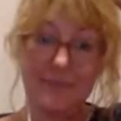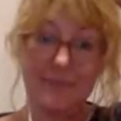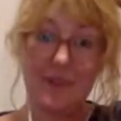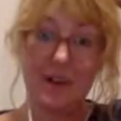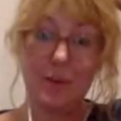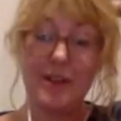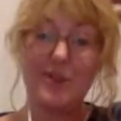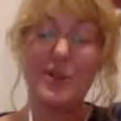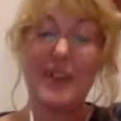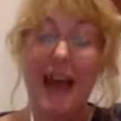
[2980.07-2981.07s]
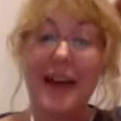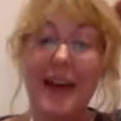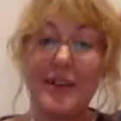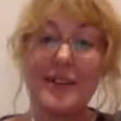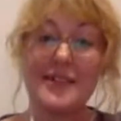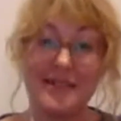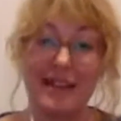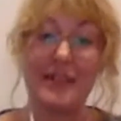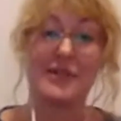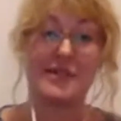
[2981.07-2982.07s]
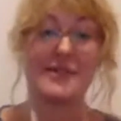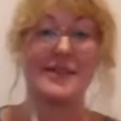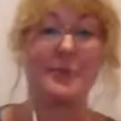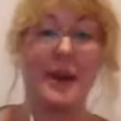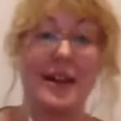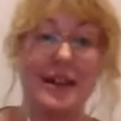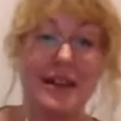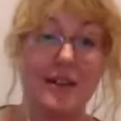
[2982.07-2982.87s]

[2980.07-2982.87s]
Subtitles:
where you can steer somebody